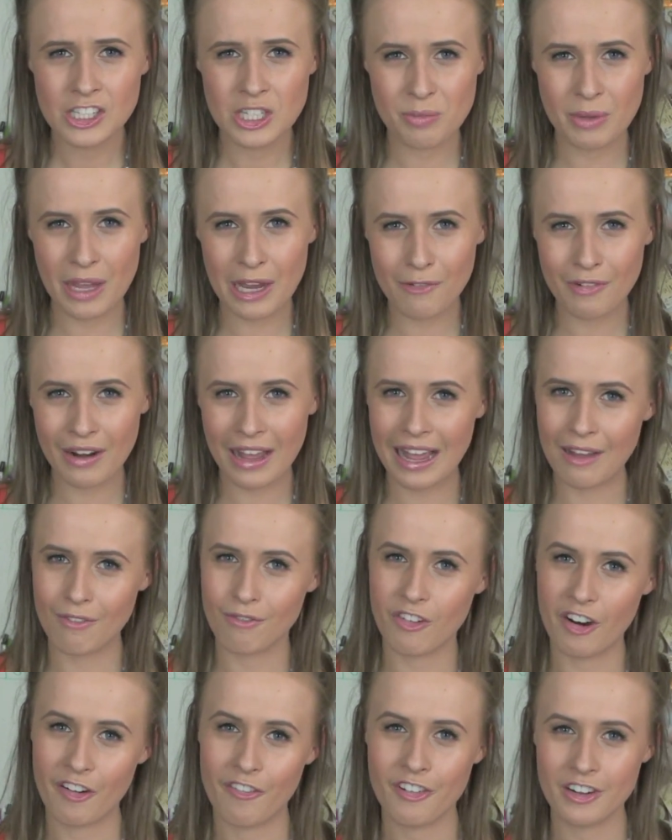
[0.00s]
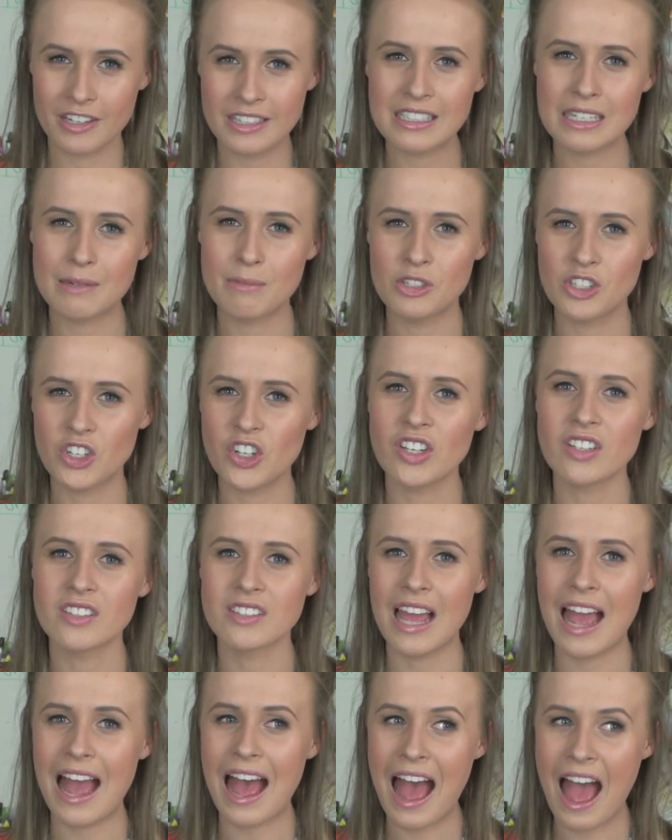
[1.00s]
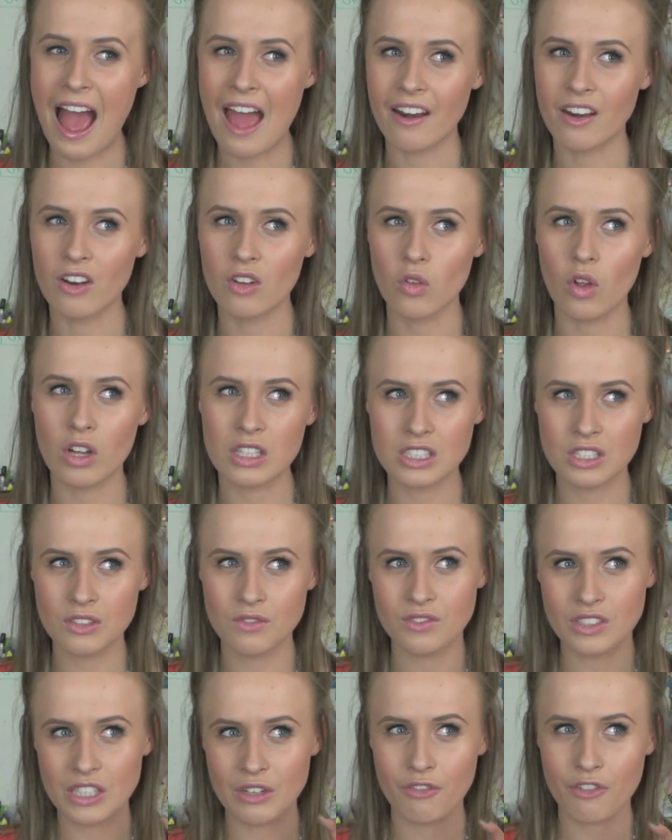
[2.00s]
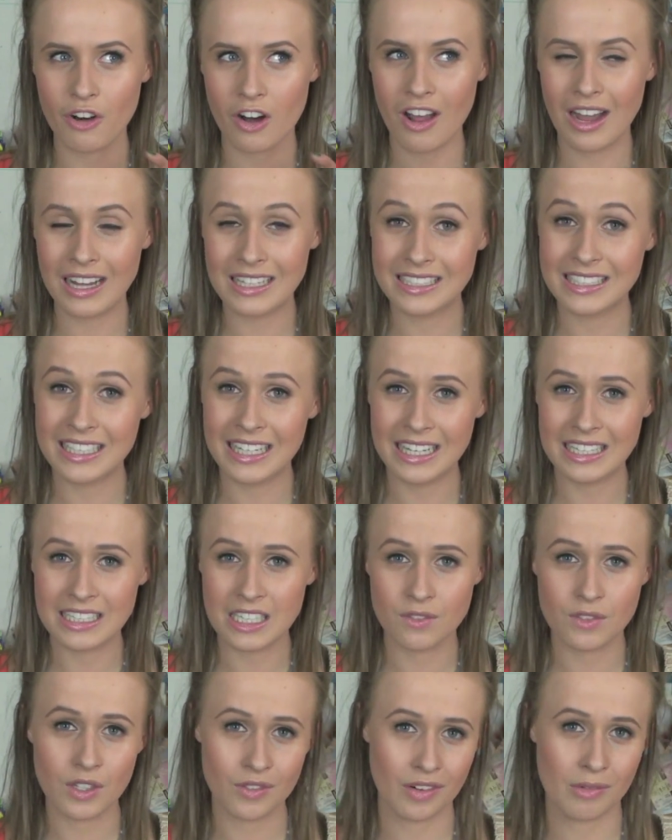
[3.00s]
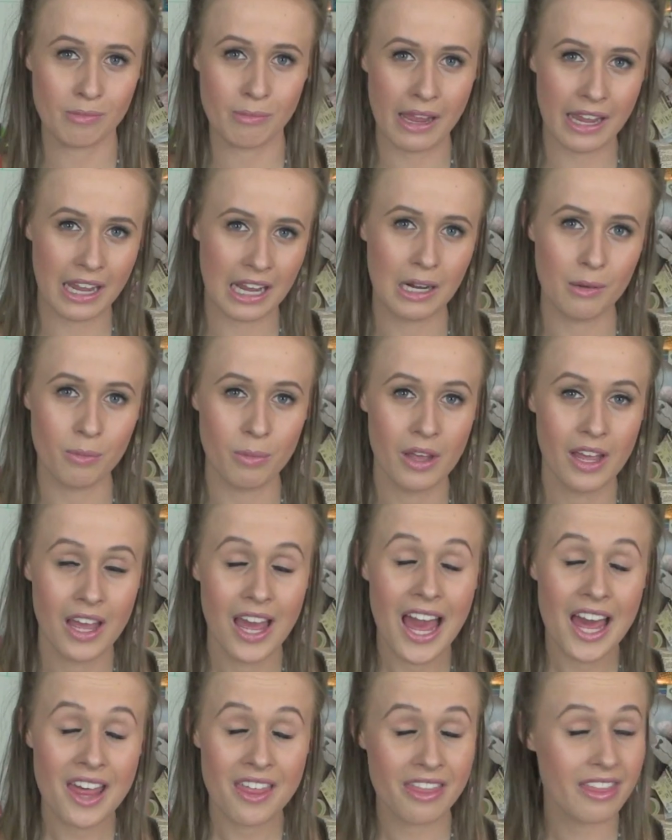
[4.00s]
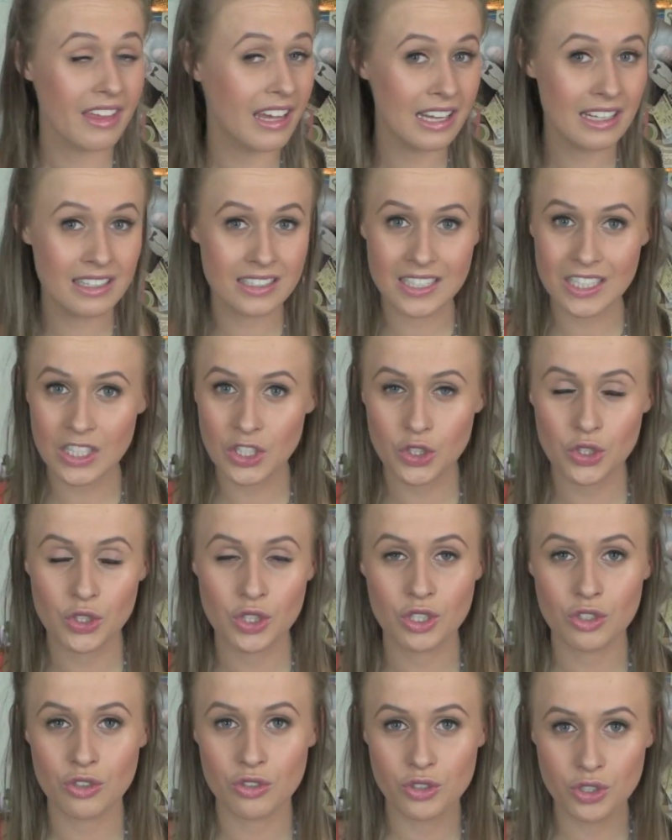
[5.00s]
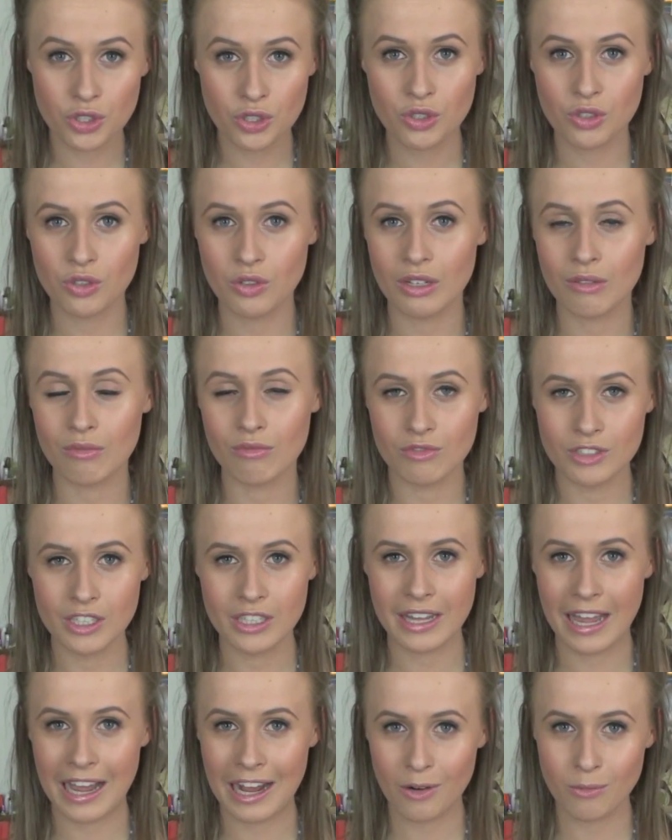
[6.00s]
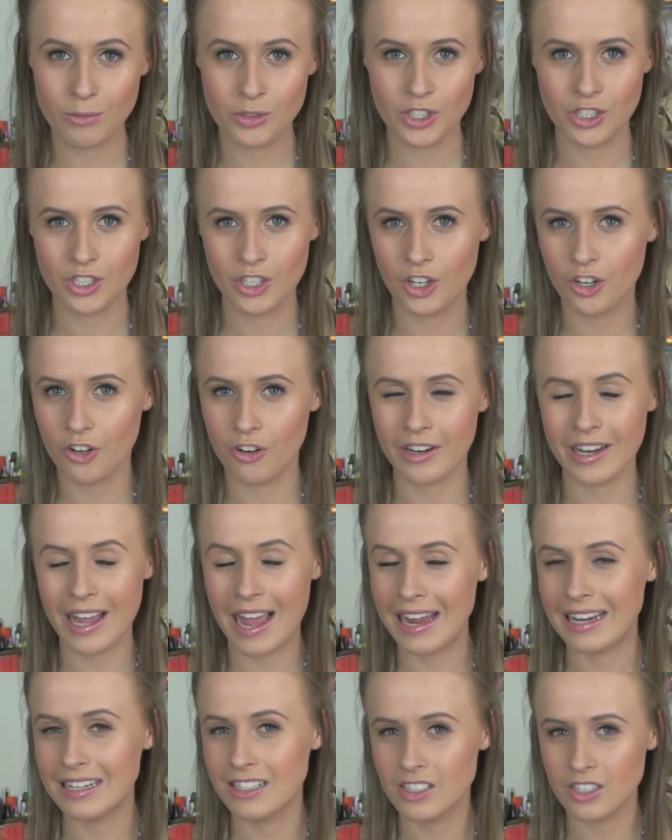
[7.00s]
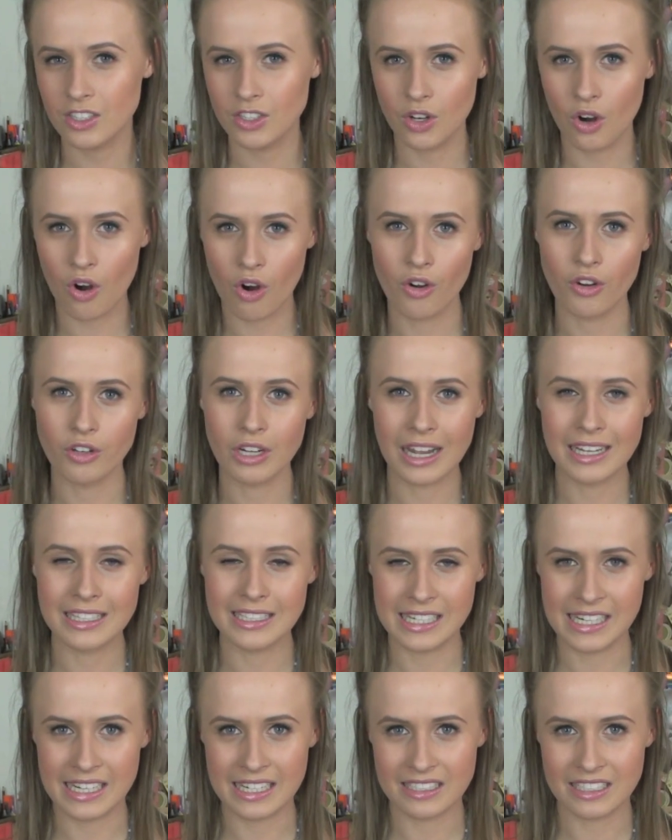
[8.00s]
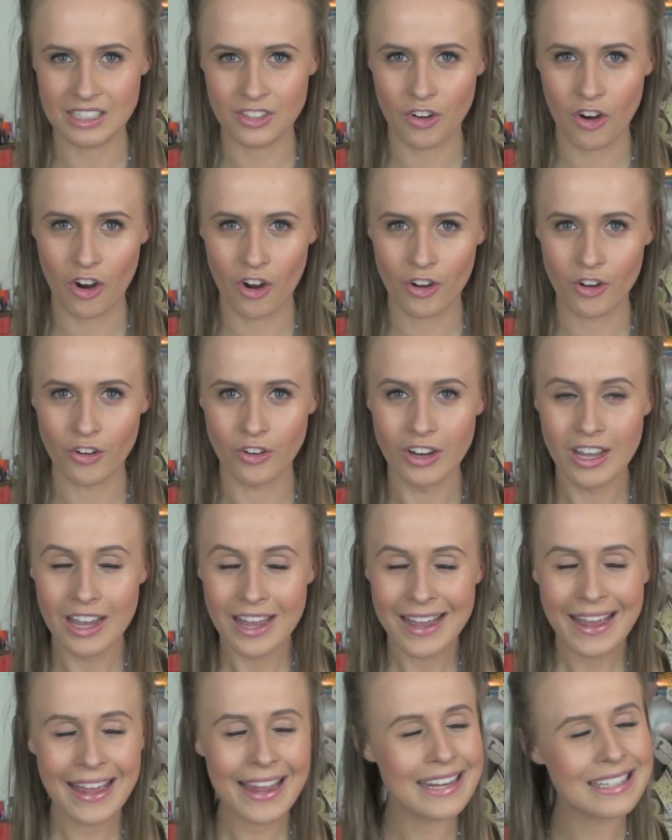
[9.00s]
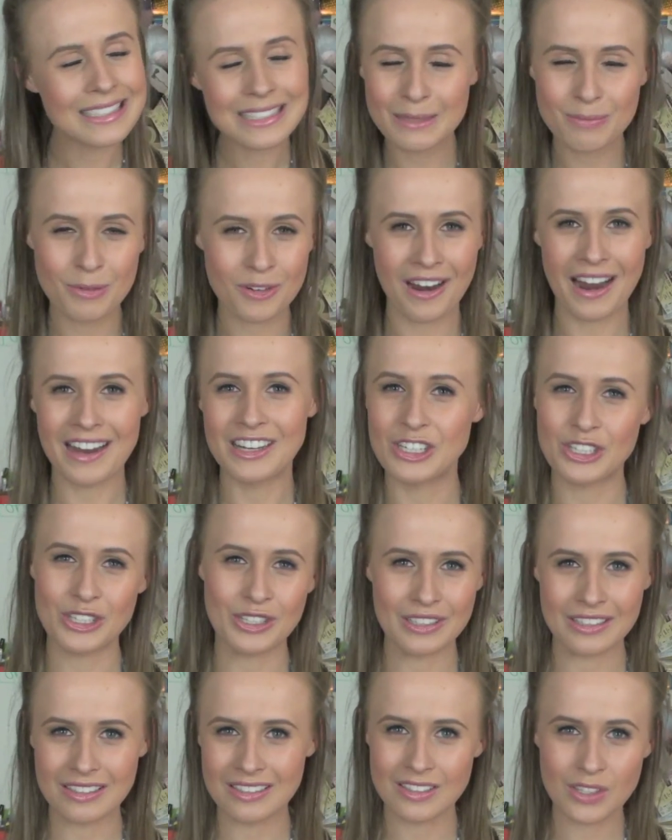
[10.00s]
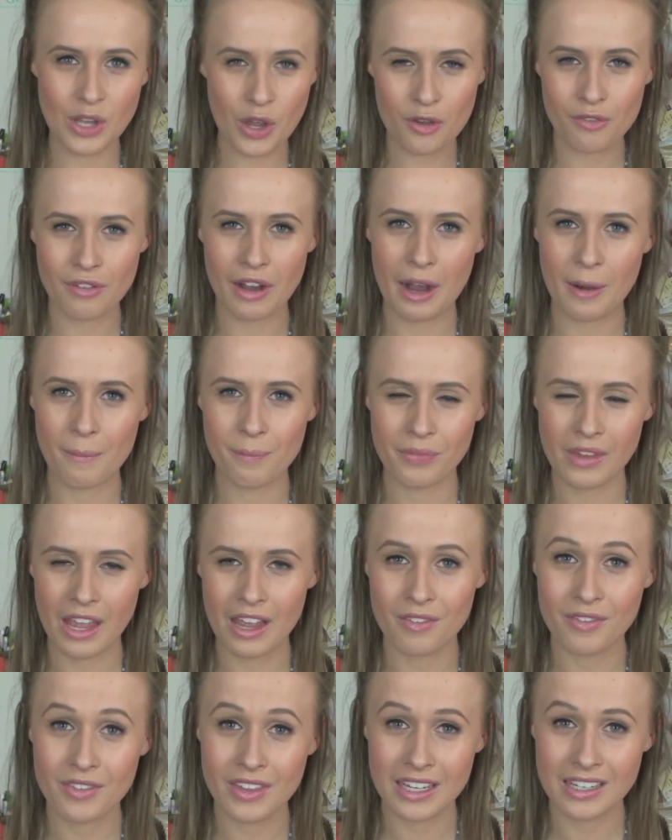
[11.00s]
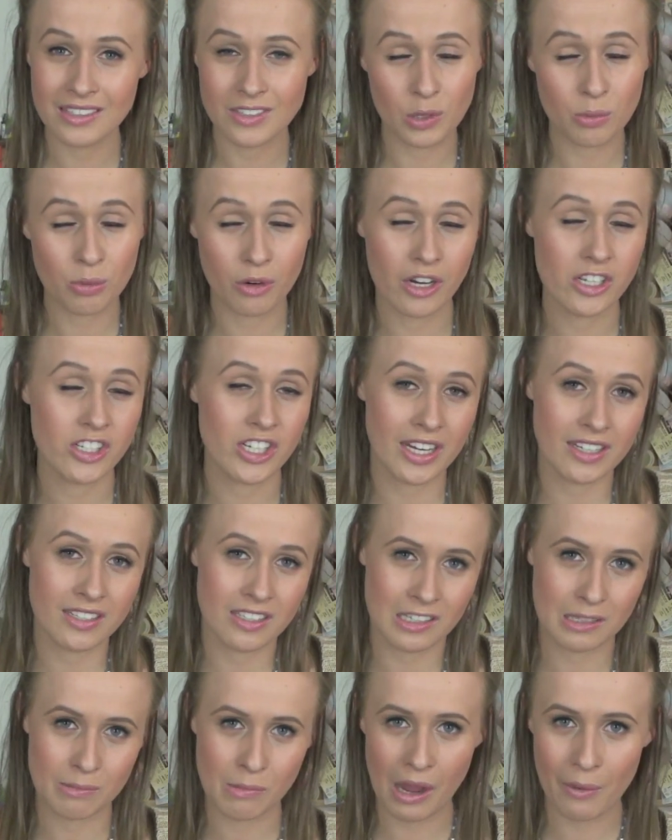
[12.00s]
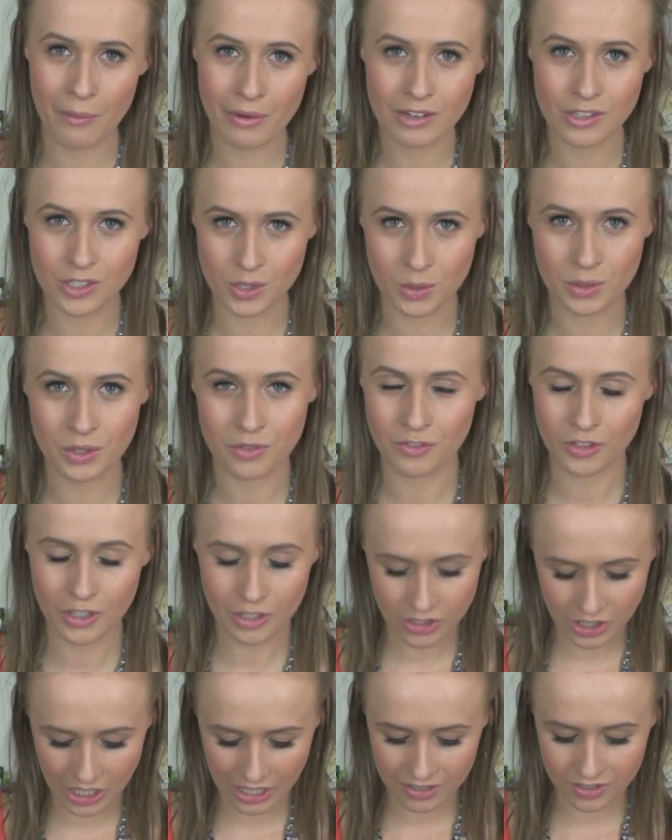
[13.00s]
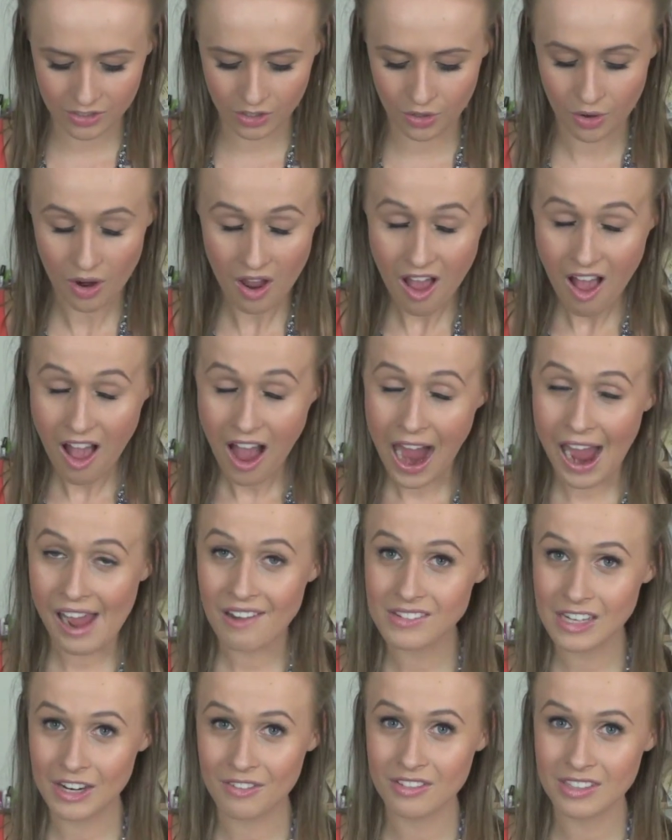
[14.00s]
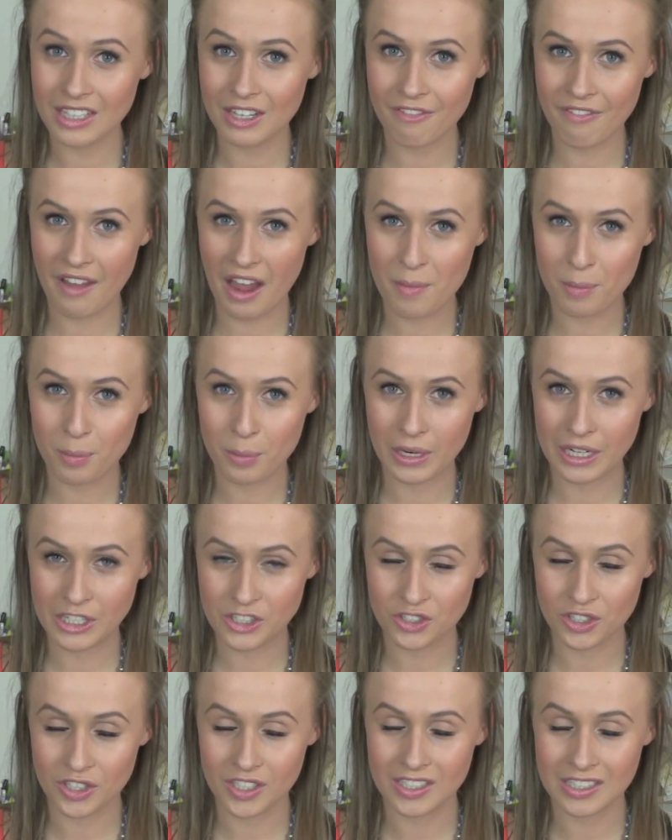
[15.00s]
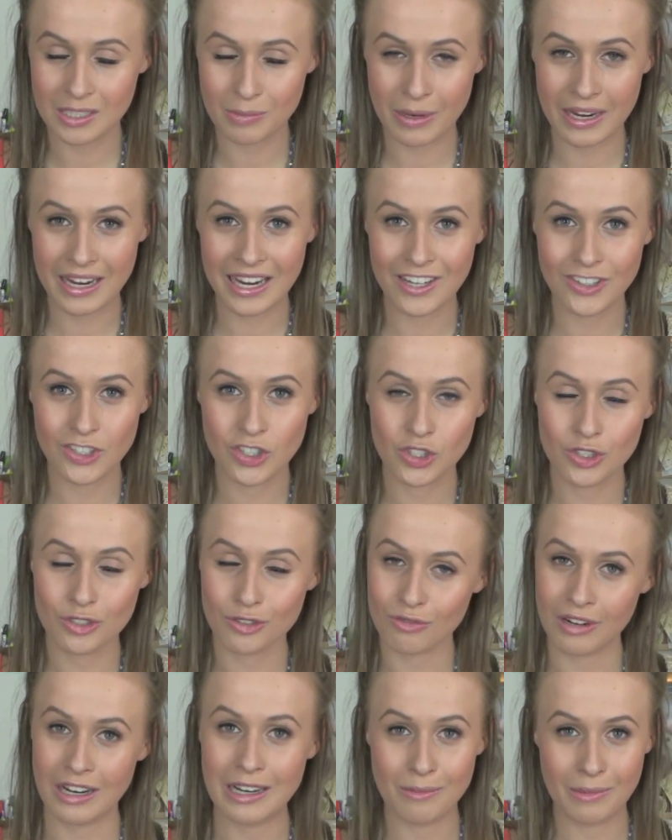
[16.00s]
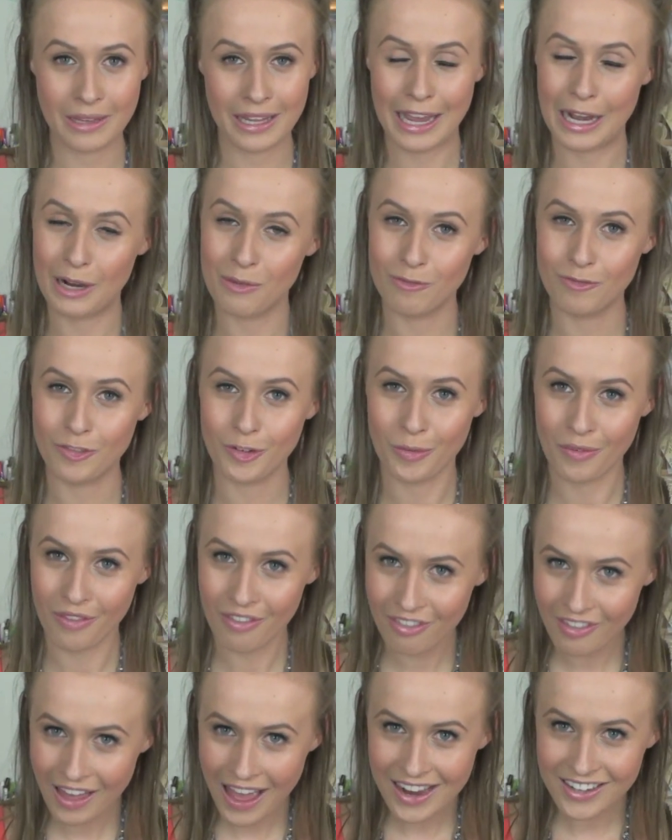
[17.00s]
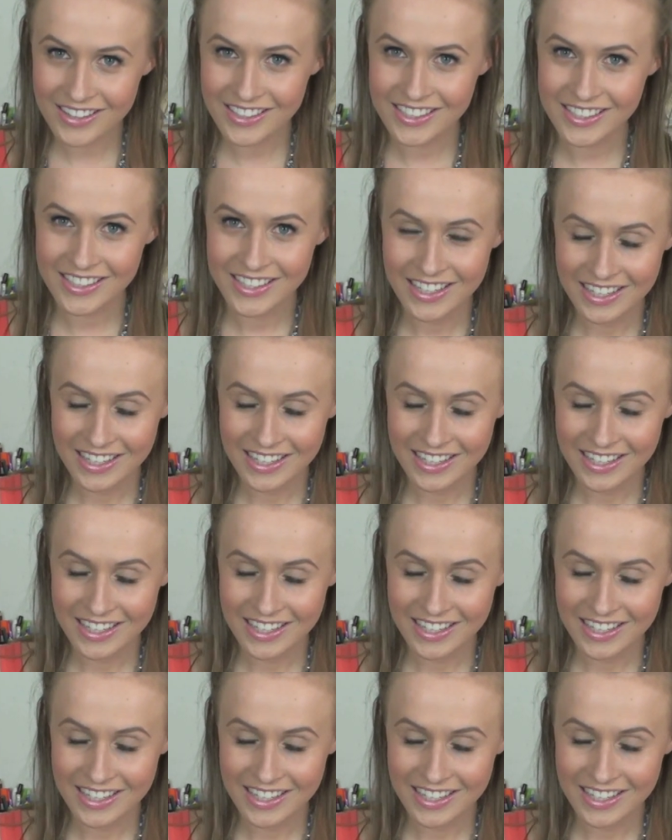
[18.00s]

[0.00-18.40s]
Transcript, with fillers: to be able to have reference images and lots of different ideas of different makeup things that you can do. It really helps you to create your own ideas and your own inspirations of, um, of things or projects that you might want to do in the future. So I've definitely found Pinterest to be extremely helpful with that.